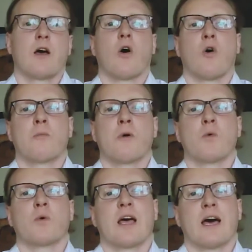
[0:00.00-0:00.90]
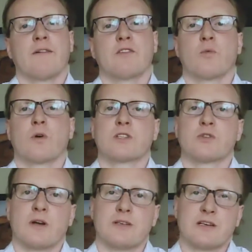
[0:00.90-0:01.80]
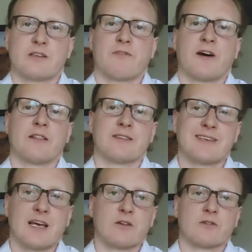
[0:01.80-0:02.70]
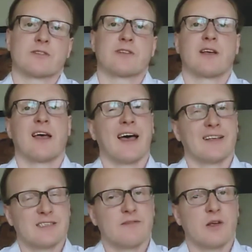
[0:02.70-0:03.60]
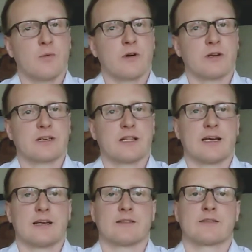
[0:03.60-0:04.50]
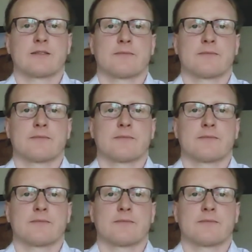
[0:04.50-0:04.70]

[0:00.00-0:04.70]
Omar would have to work to identify the sellers as if they were his clients.